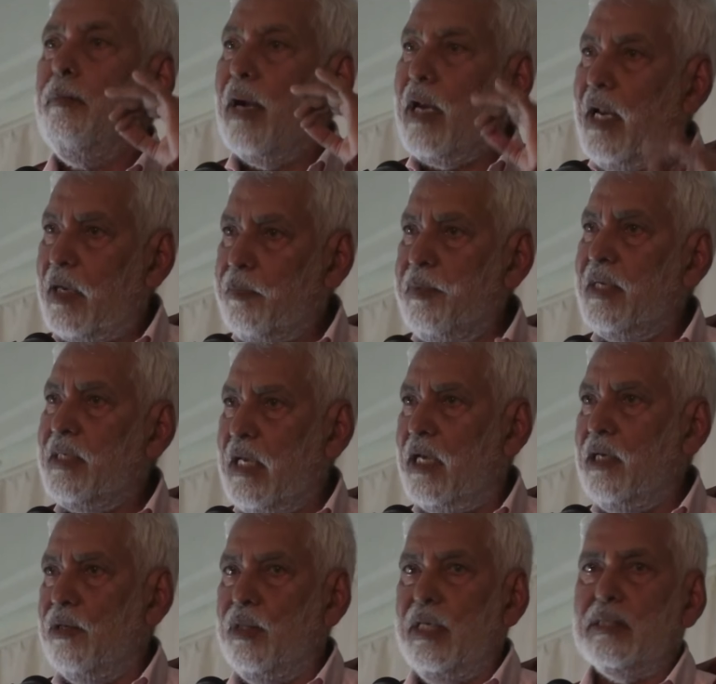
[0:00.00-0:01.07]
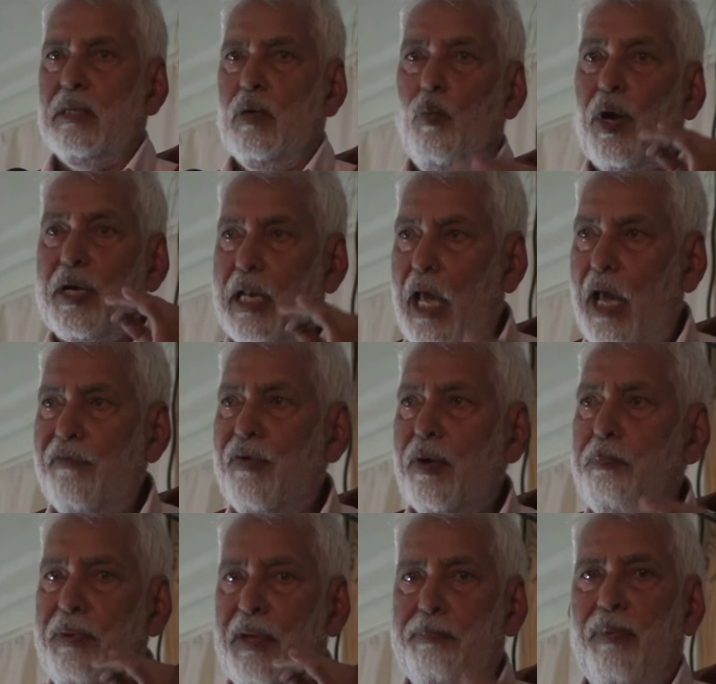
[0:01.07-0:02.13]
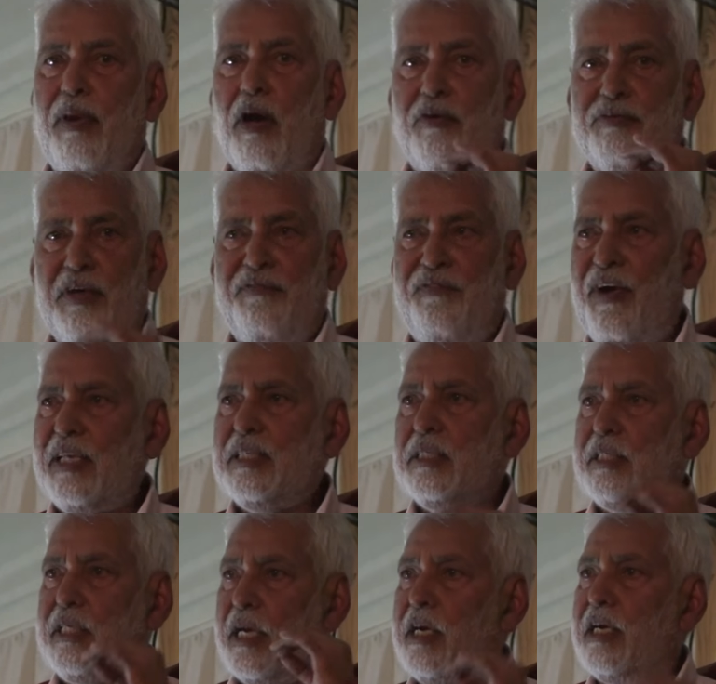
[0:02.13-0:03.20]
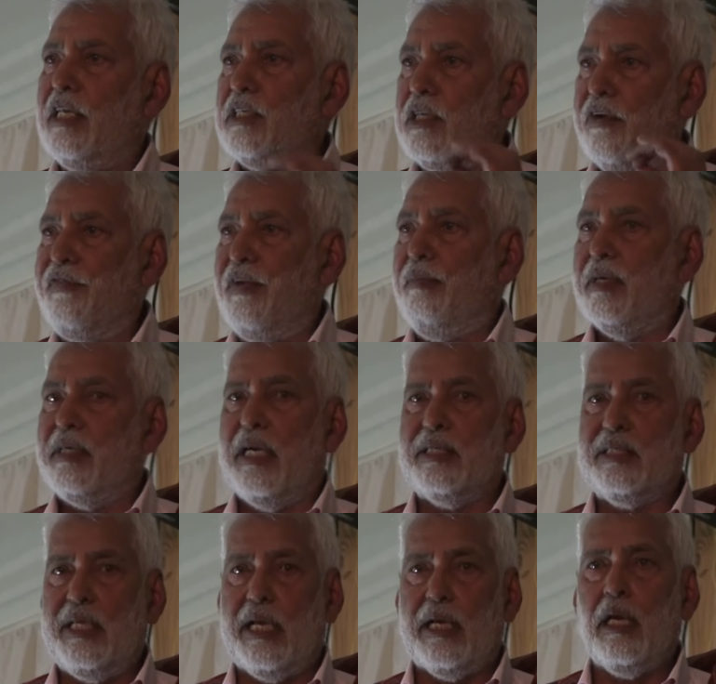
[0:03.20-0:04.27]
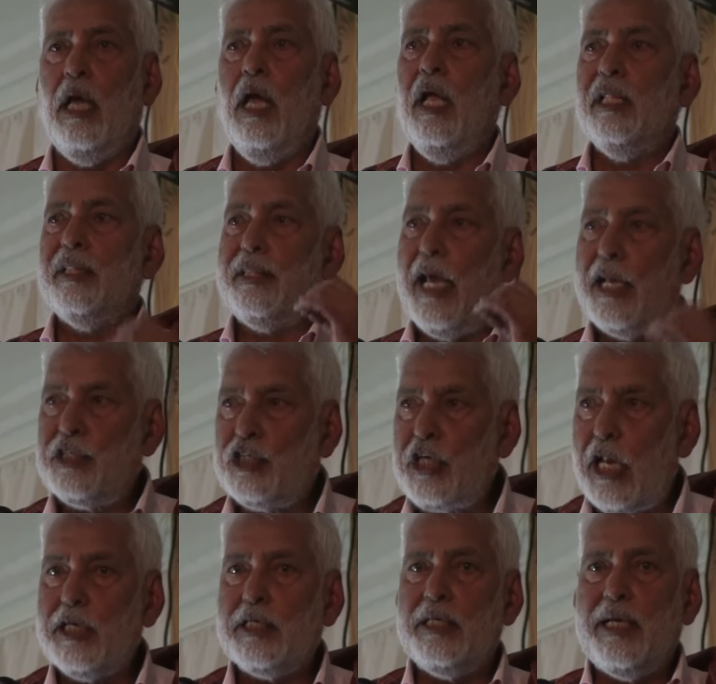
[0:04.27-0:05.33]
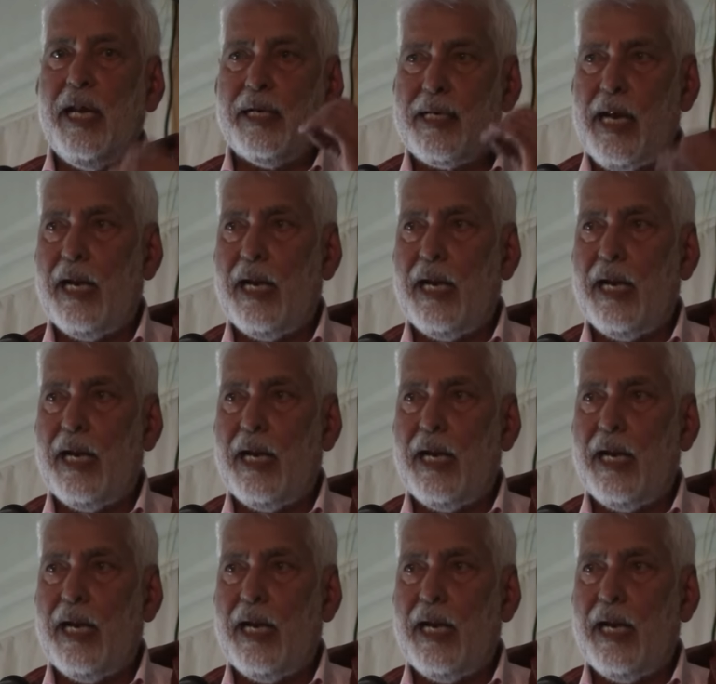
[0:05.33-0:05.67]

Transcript: But let me tell you this, whatever people of the first generation of immigrants think, their children and